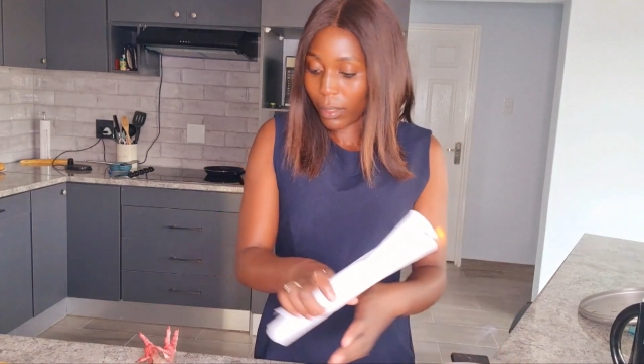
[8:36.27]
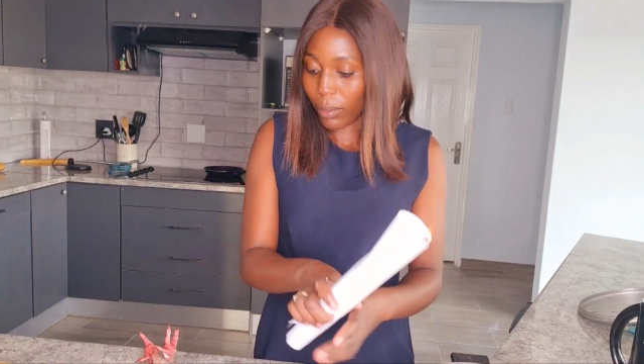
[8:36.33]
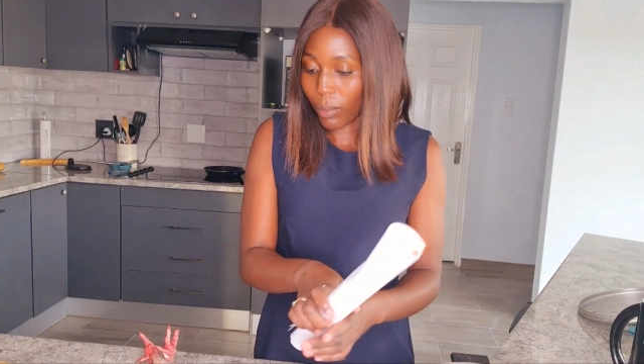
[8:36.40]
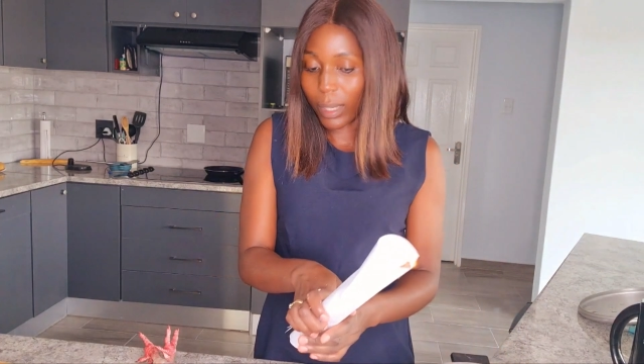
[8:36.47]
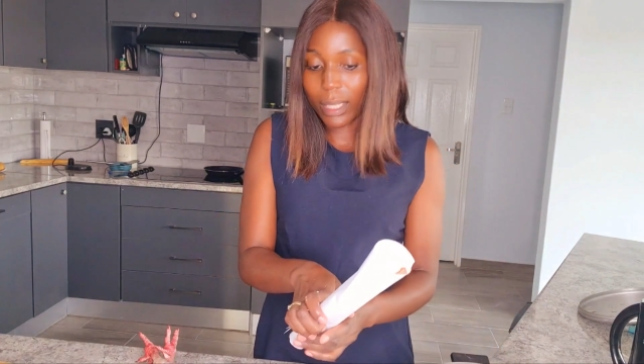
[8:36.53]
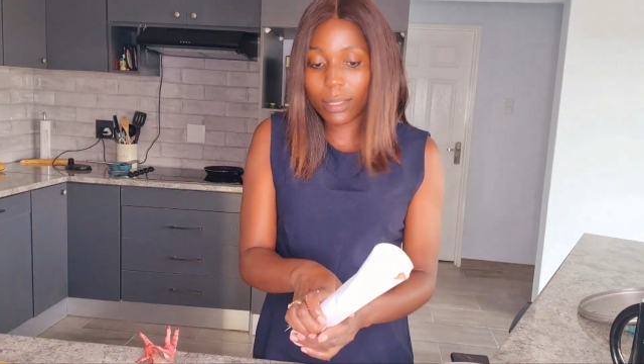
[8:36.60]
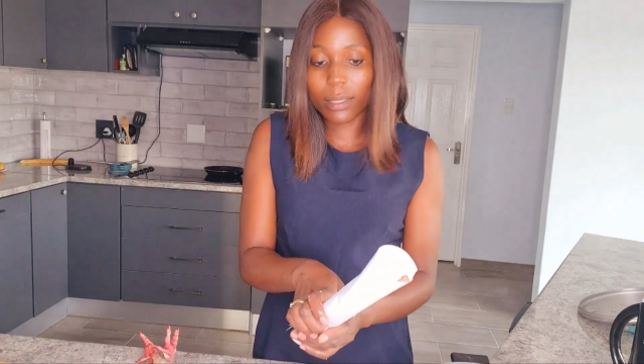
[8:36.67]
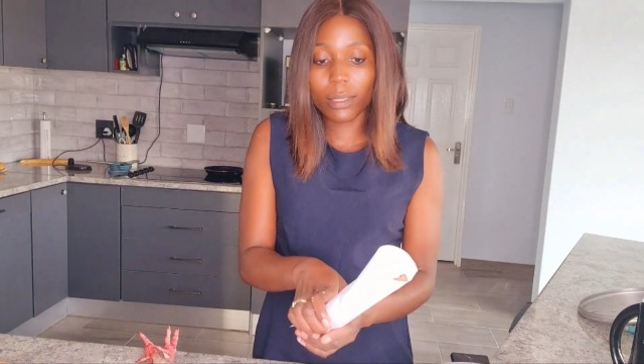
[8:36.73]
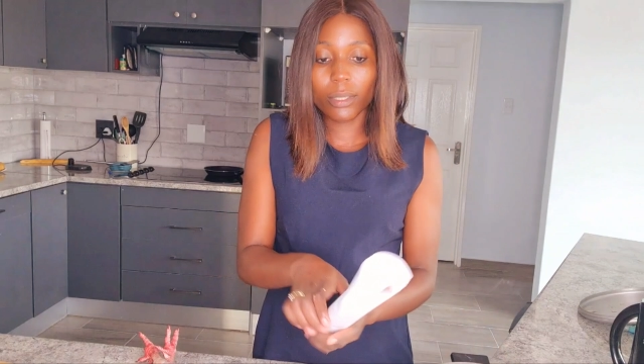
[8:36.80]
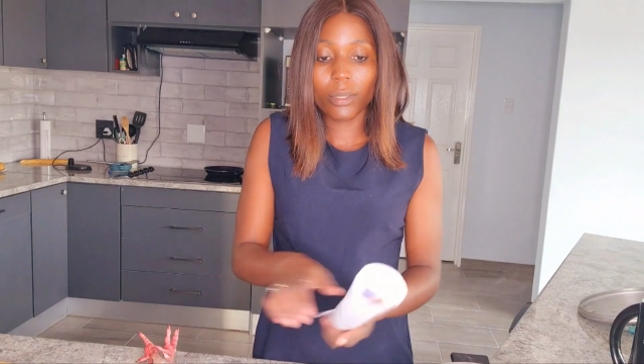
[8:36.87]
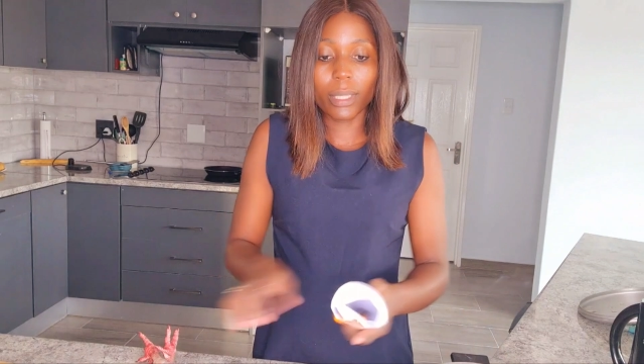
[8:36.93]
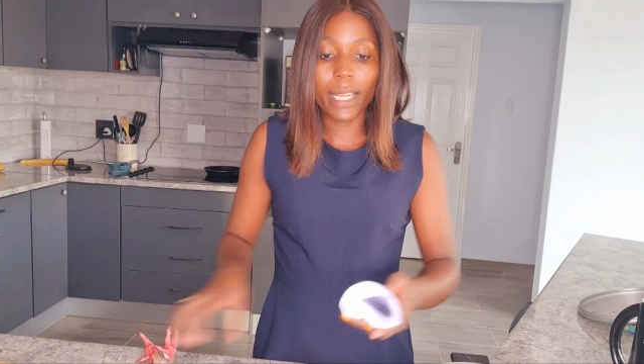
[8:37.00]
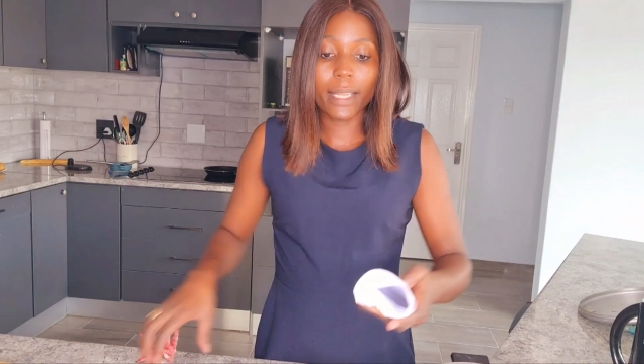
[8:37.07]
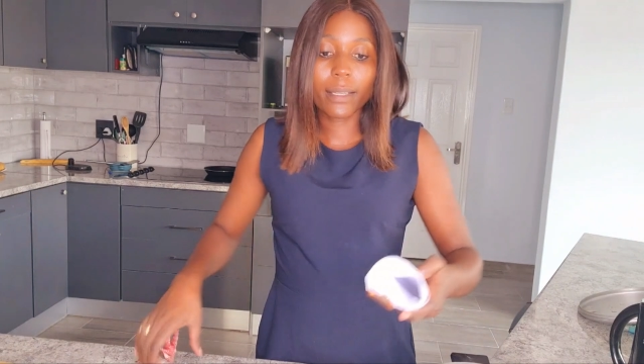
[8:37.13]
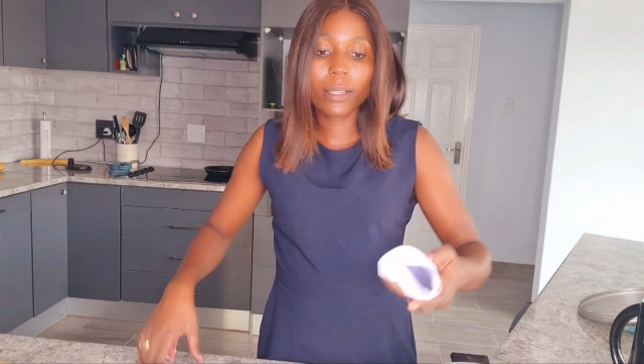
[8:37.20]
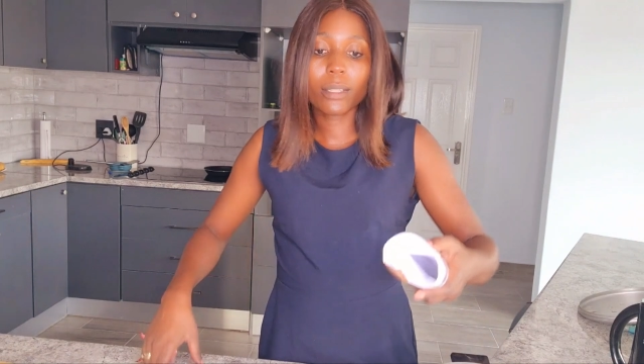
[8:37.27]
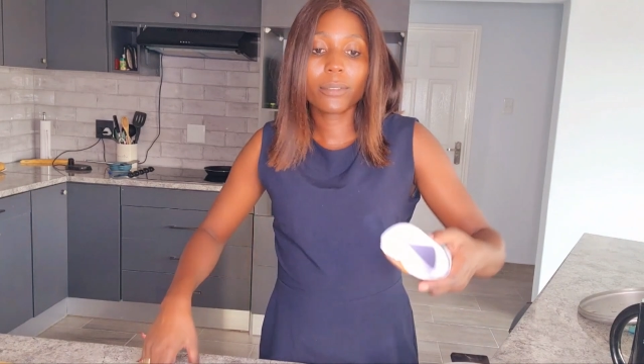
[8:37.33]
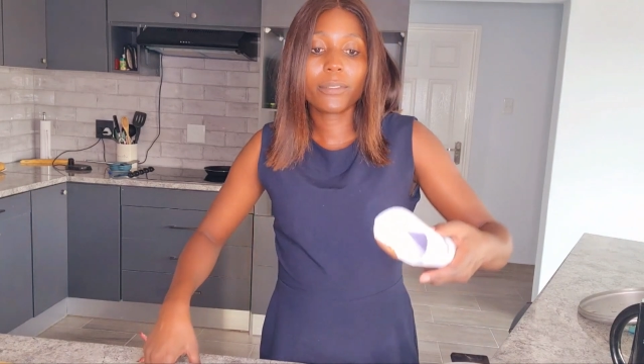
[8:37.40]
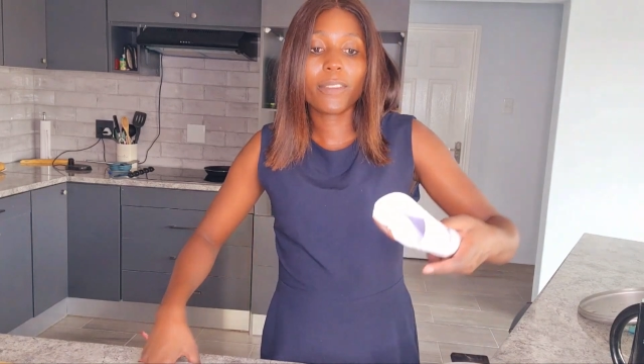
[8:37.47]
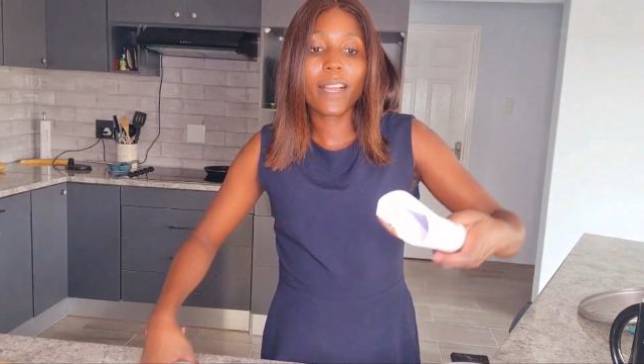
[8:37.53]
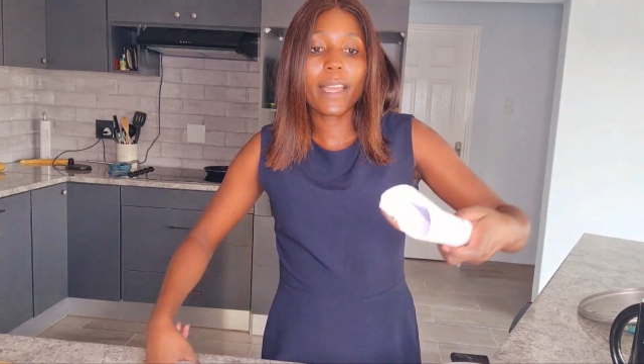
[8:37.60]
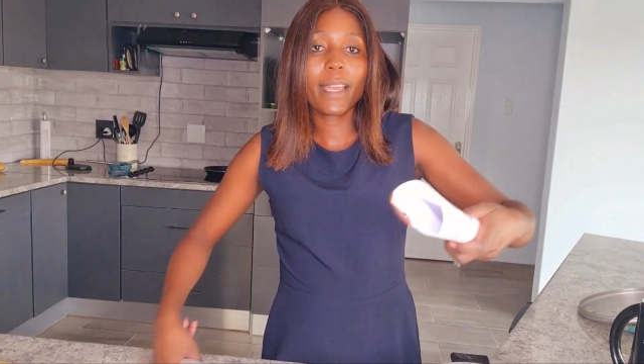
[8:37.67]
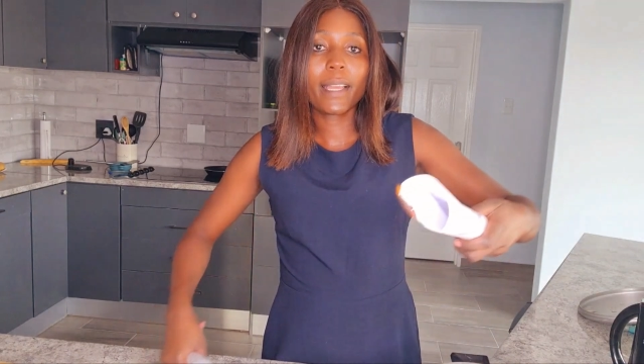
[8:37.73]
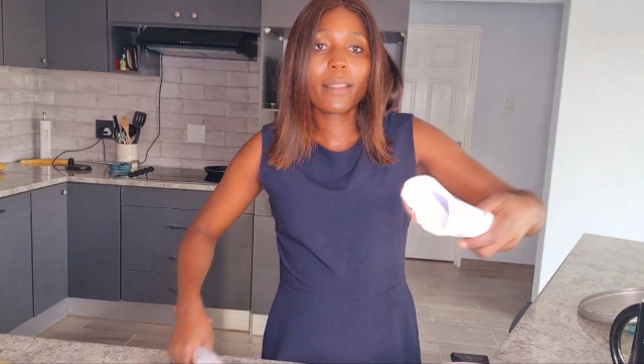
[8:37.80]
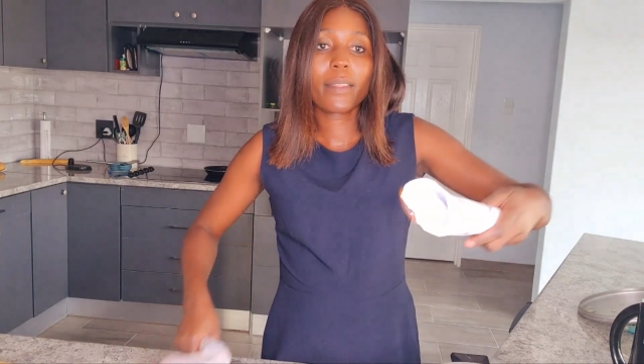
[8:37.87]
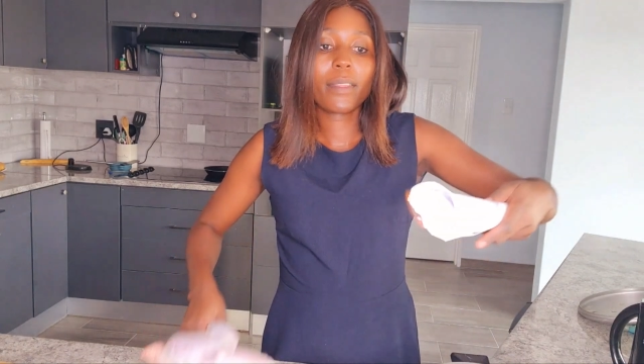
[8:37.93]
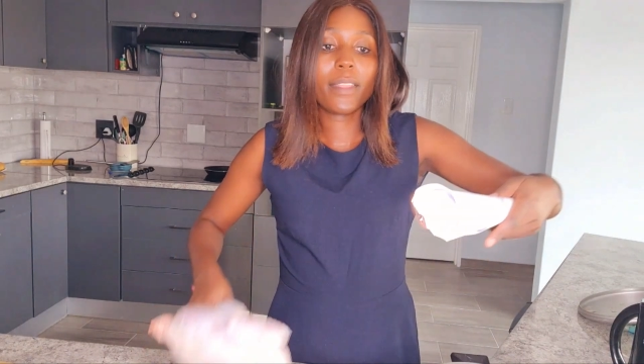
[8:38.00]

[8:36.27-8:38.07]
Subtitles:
Once you light it on fire,